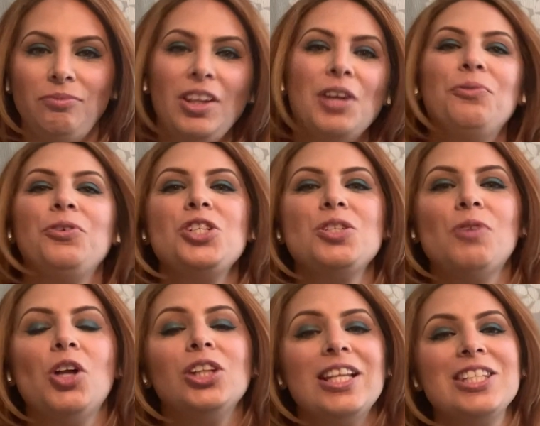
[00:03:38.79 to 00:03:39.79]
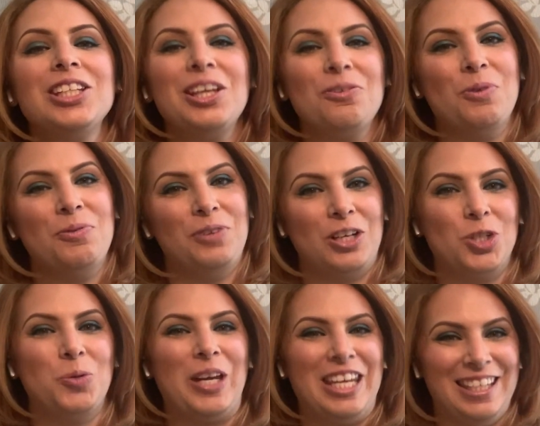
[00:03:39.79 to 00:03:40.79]
First of all, let's look at what Feng
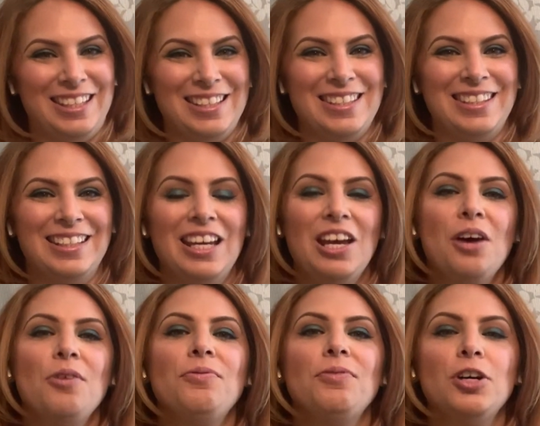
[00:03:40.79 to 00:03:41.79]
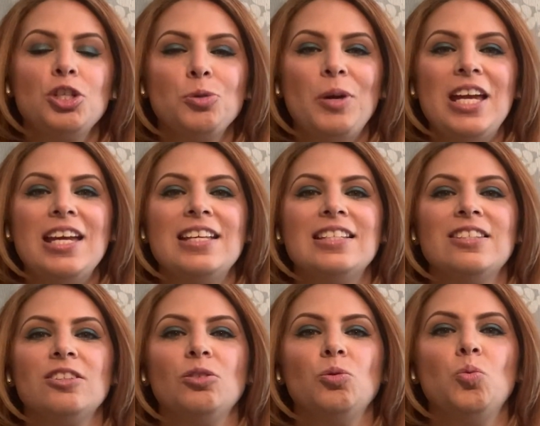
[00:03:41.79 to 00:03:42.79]
Shui is. Feng Shui
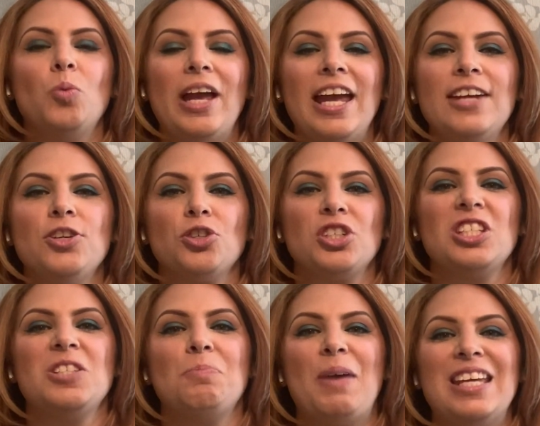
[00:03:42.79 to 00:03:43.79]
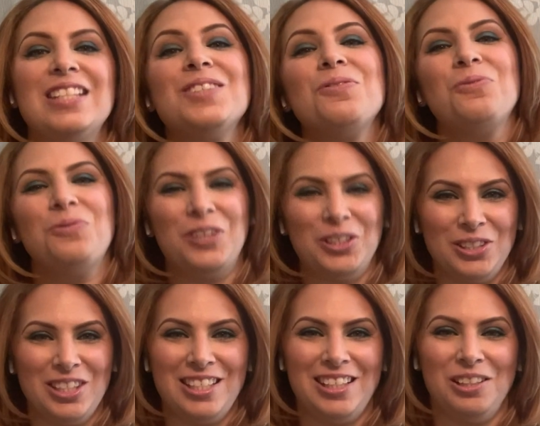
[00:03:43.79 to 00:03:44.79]
is the way your space
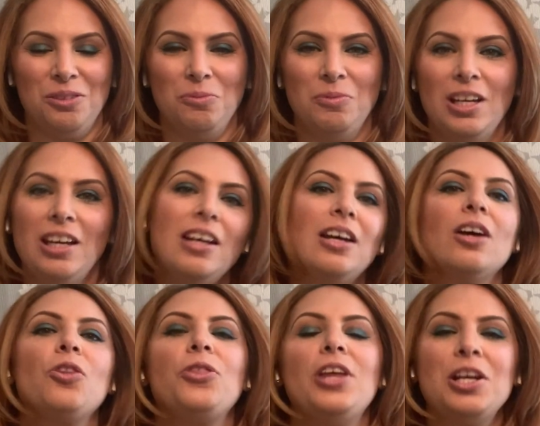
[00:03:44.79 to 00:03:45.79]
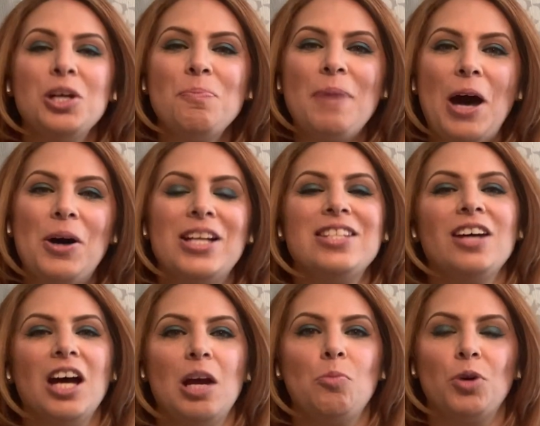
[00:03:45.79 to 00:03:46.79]
feels to you. Think about a
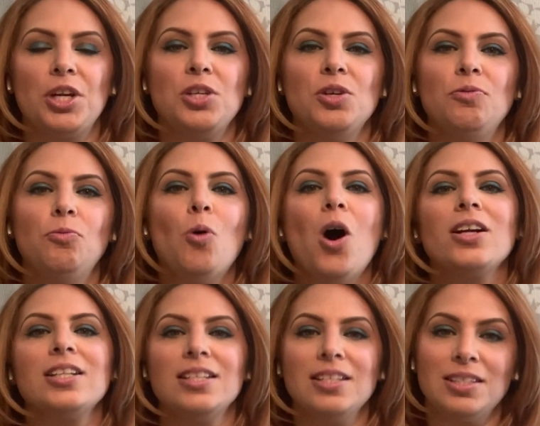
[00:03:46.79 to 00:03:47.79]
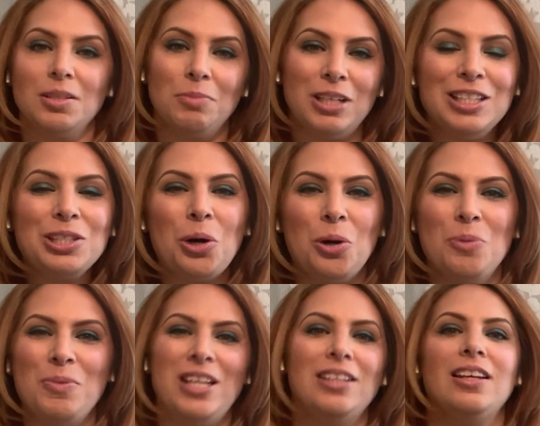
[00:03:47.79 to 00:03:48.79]
time where you've walked into somebody's
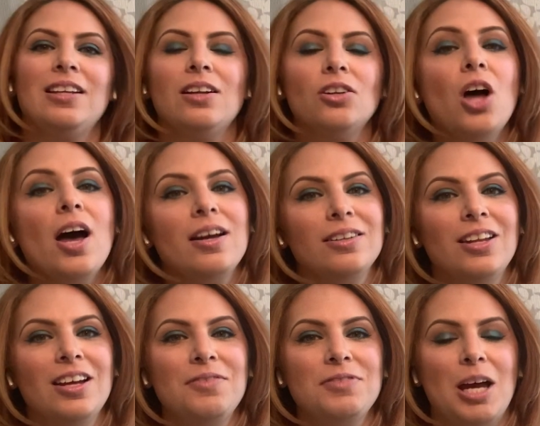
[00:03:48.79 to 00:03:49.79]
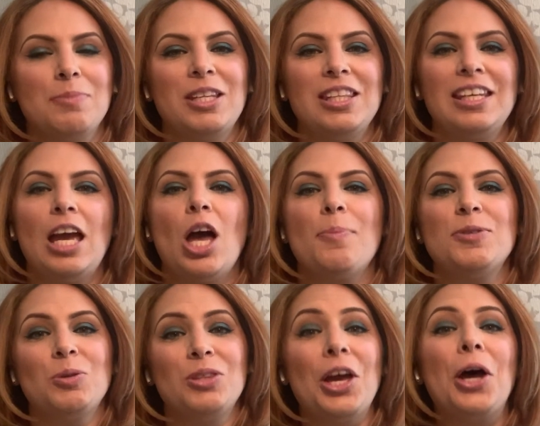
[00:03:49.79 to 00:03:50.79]
home, and a lot of times I think it
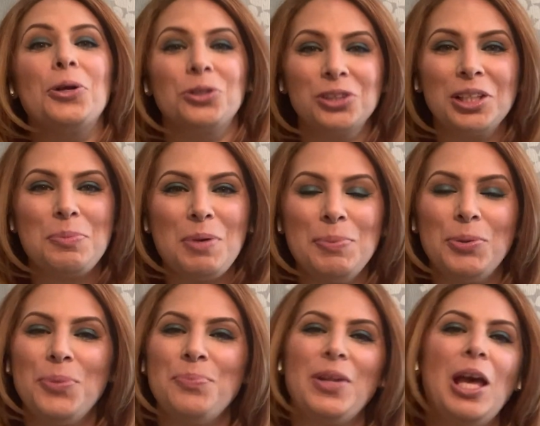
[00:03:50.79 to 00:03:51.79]
happens with elderly people,